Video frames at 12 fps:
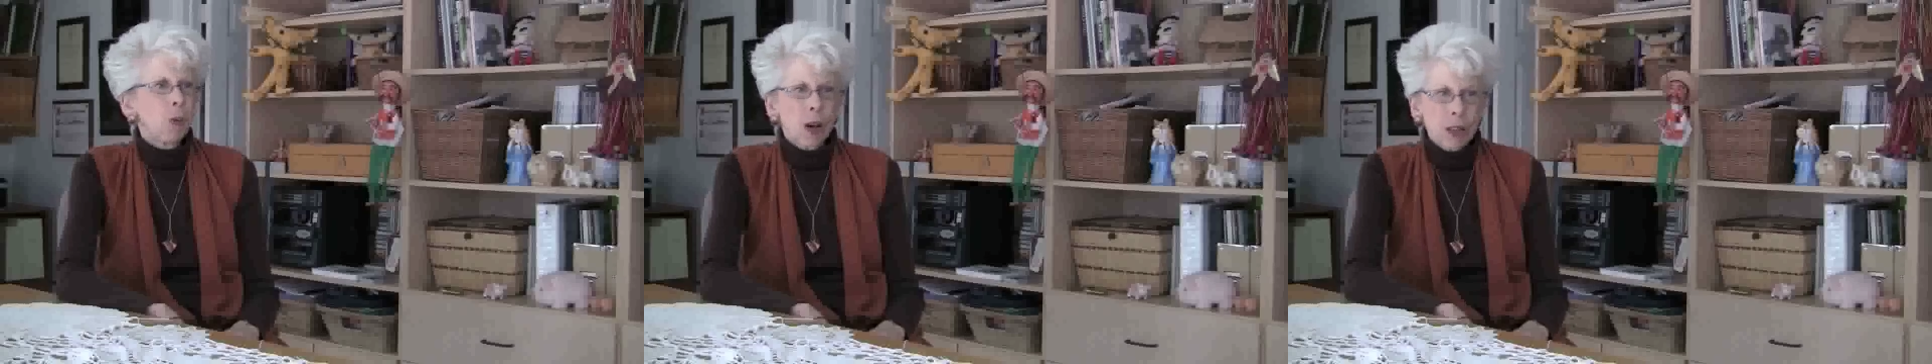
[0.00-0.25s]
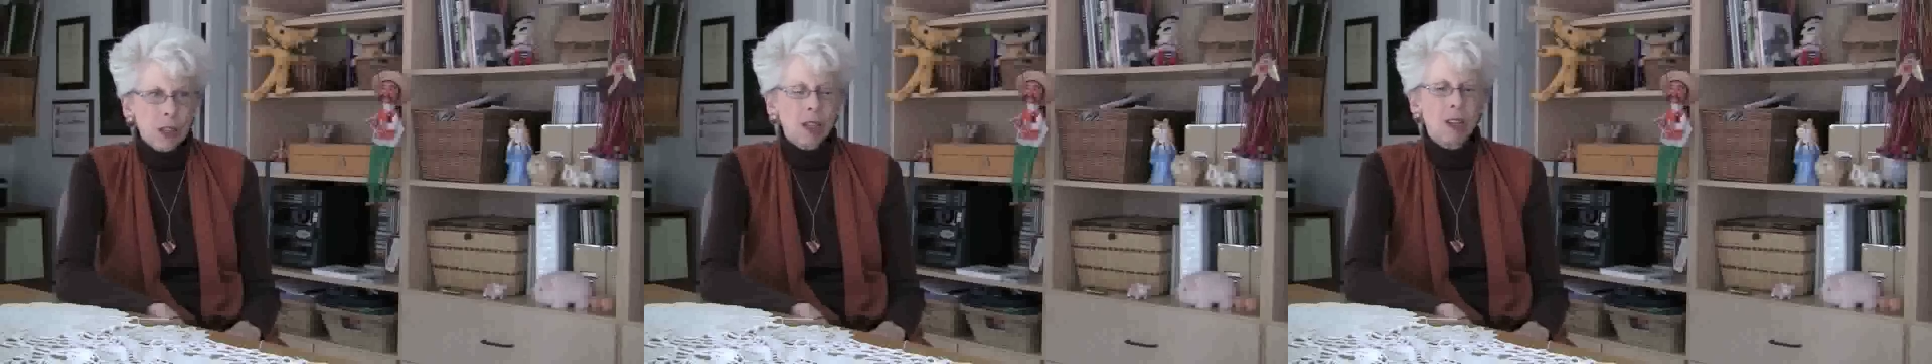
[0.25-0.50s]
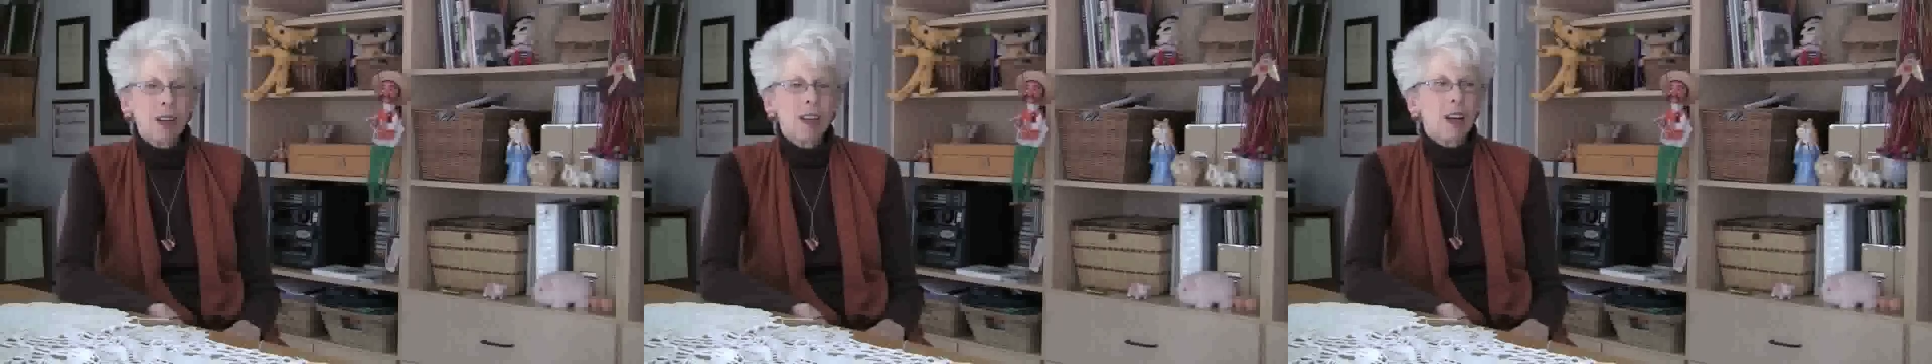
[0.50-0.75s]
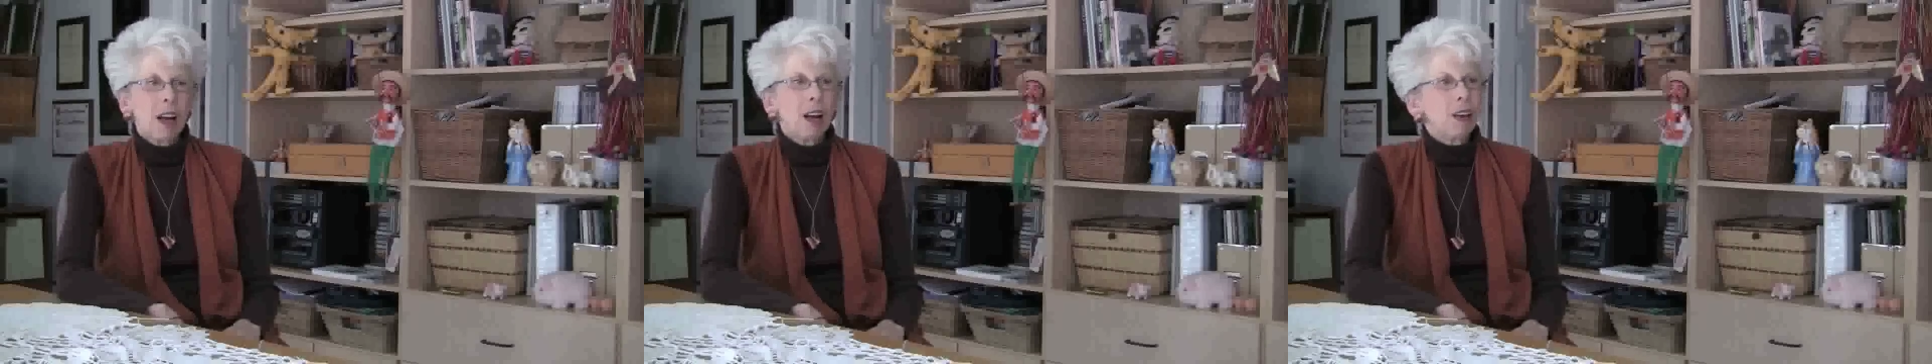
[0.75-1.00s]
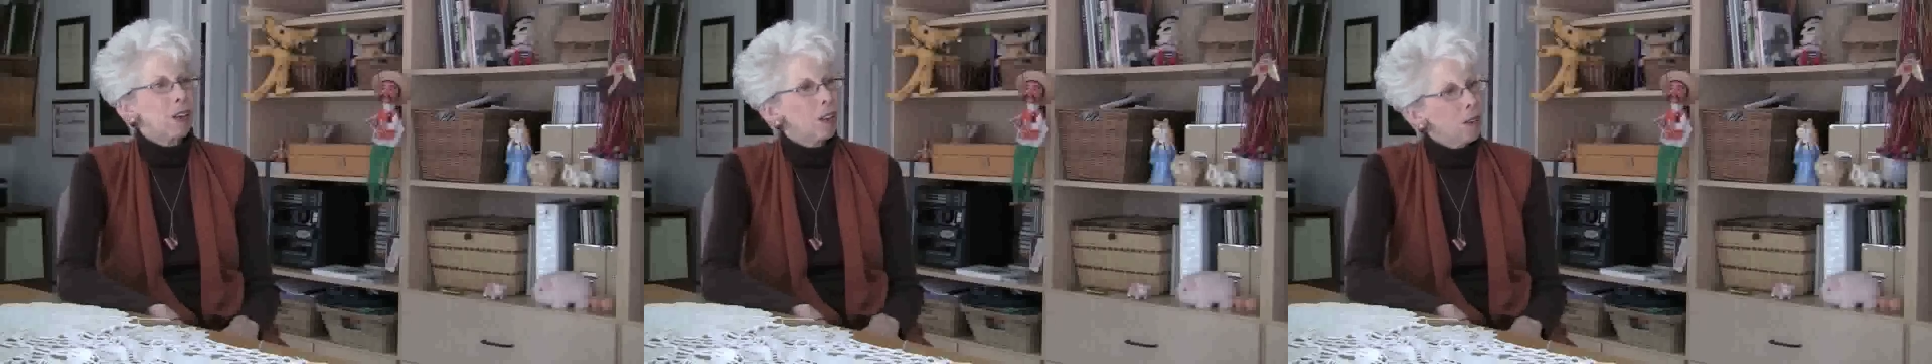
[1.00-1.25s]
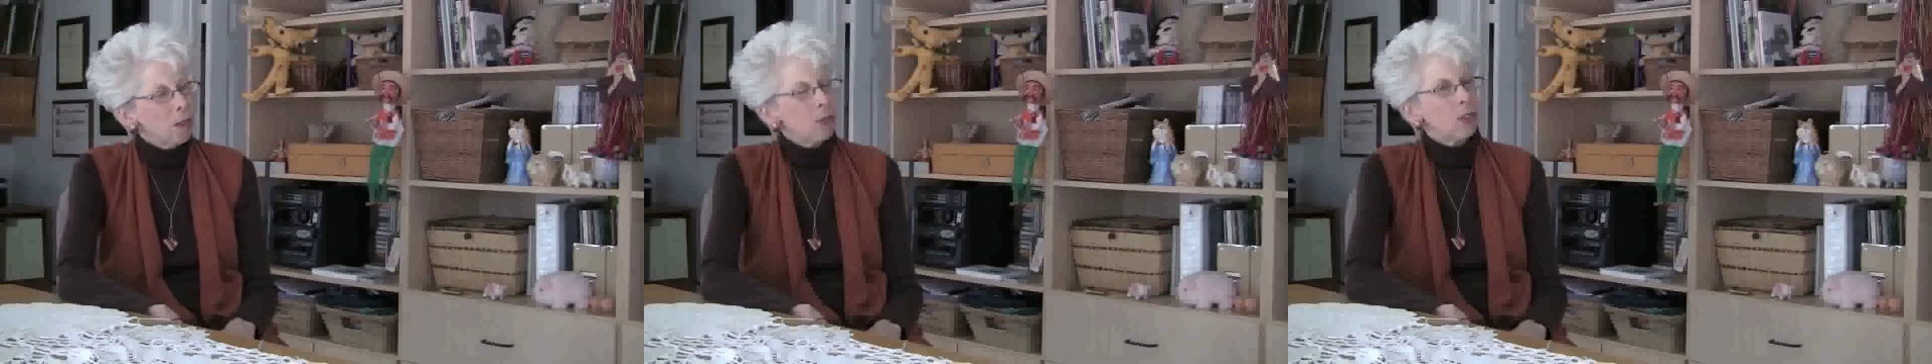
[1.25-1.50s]
There wasn't a
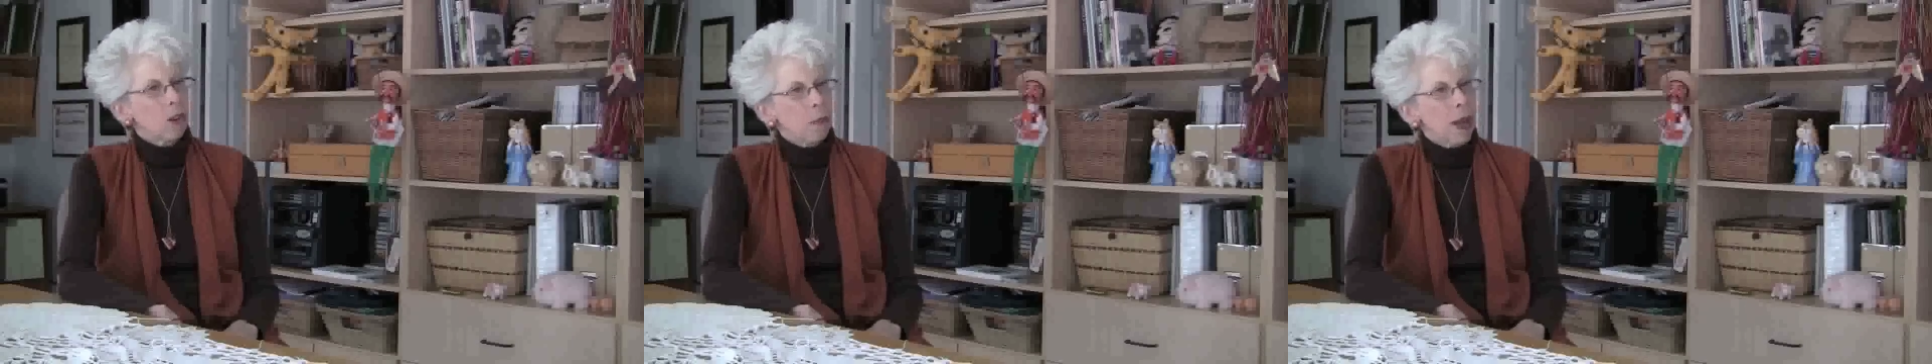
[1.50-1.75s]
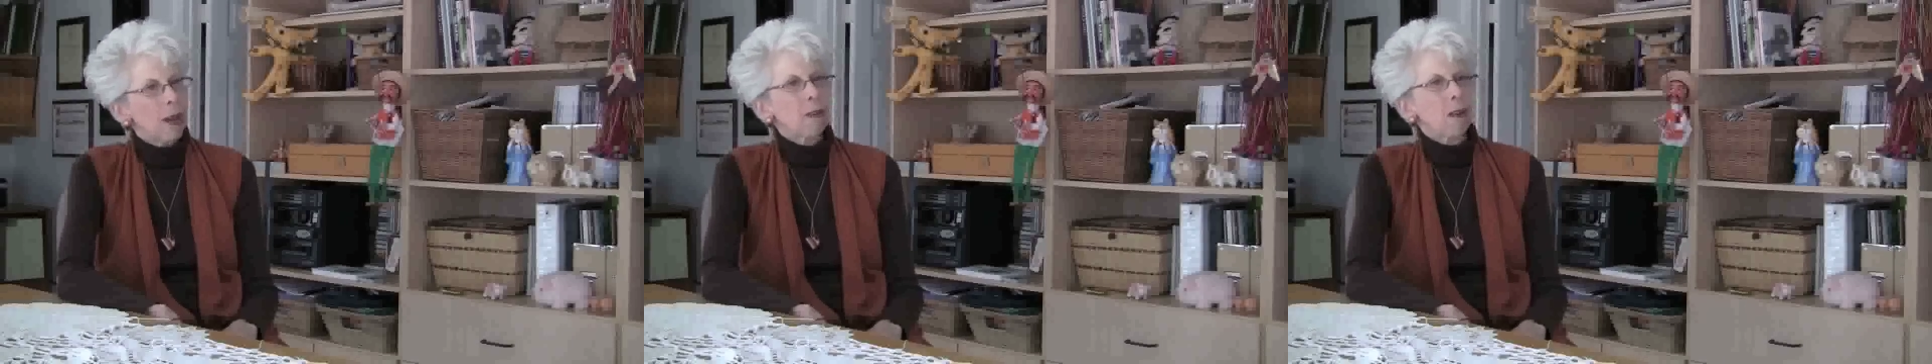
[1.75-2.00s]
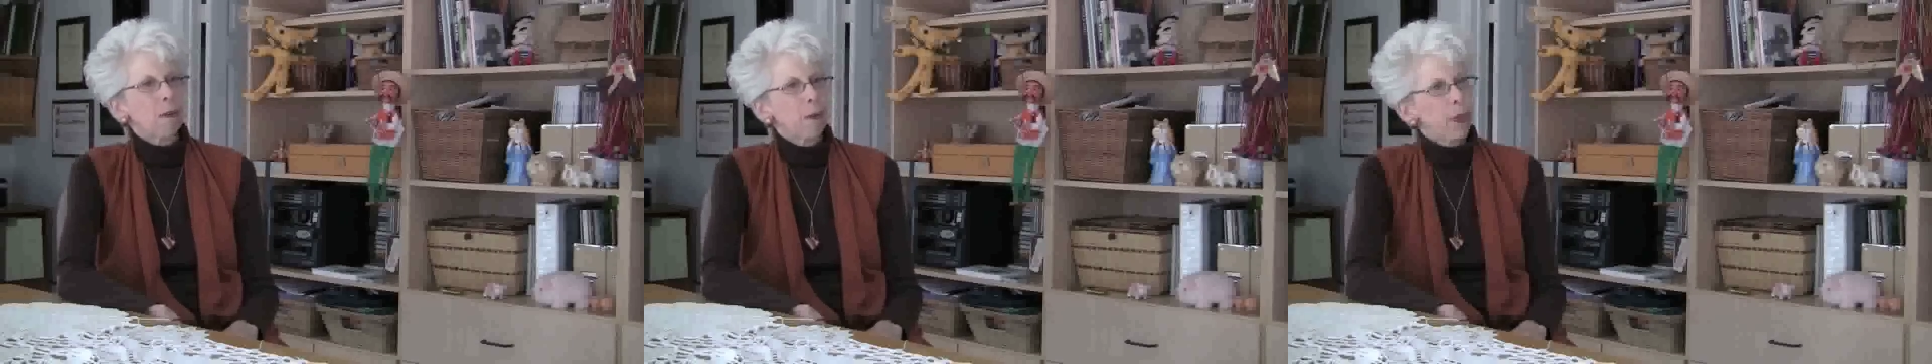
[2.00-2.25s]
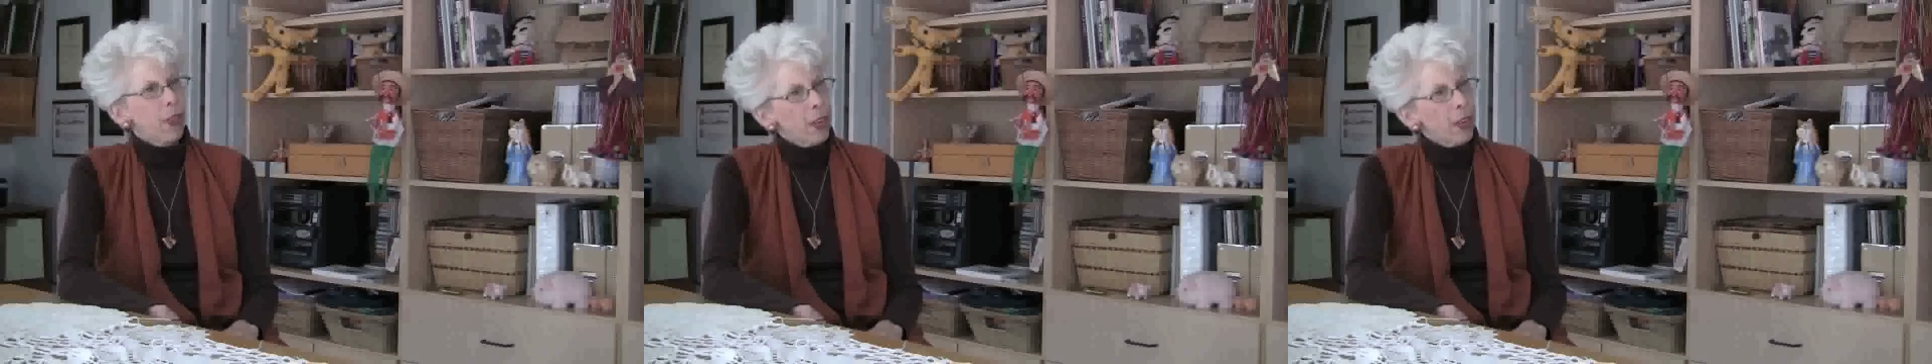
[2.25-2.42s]
huge amount of